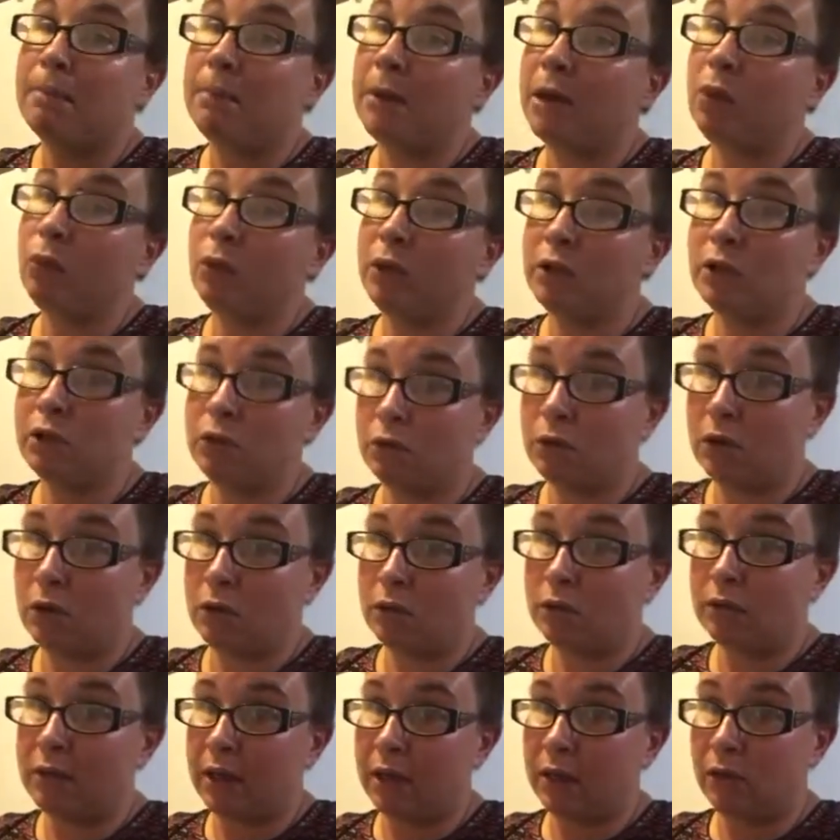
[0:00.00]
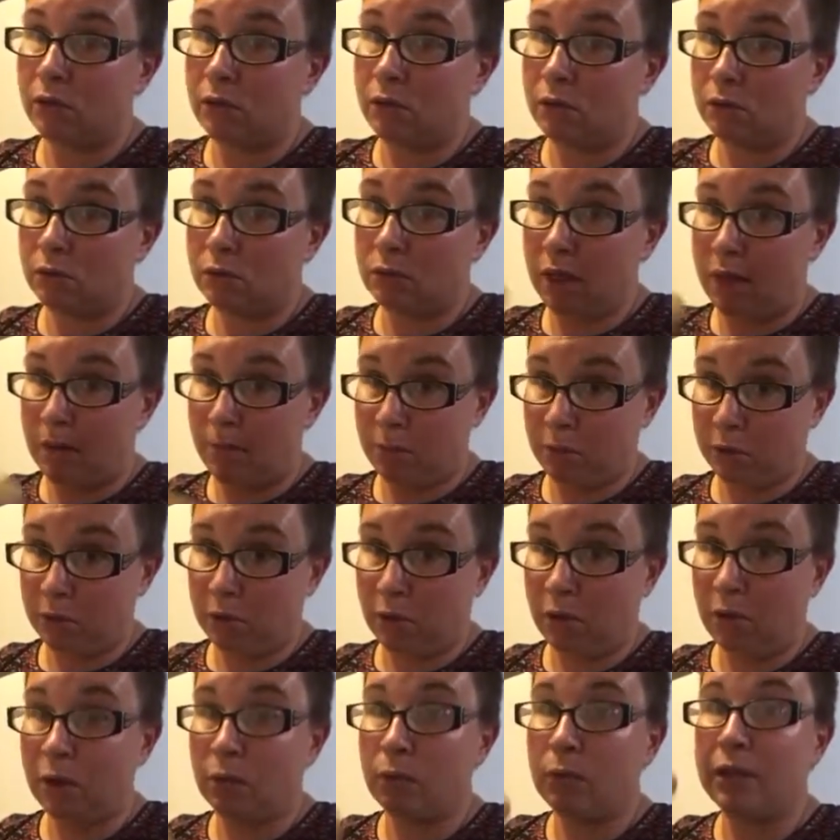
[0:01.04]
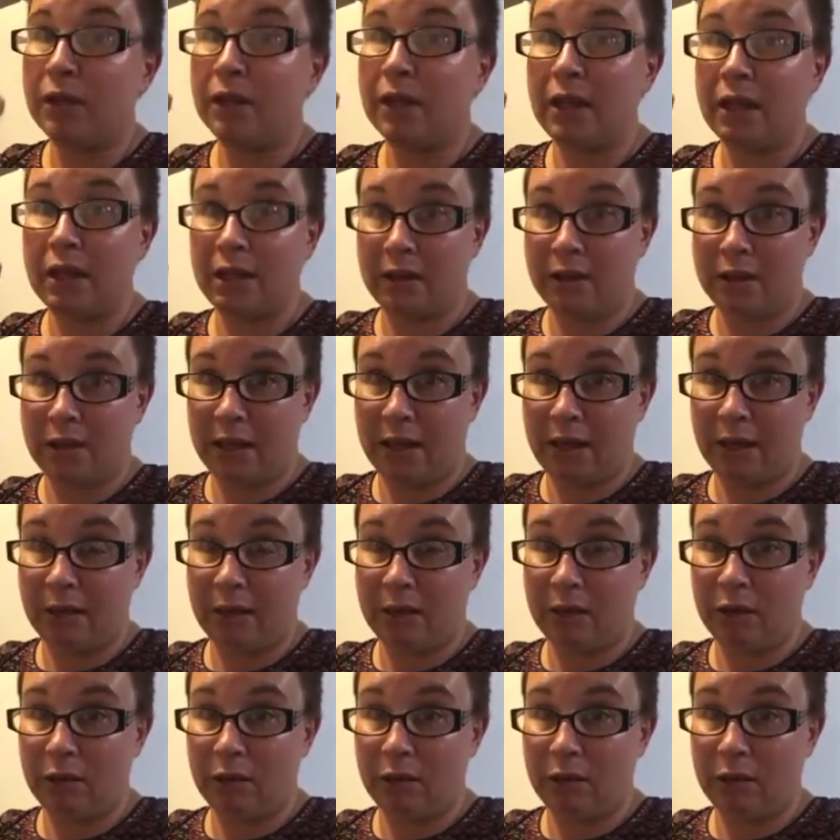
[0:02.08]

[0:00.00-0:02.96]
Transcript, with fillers: but we do know they, they belong within that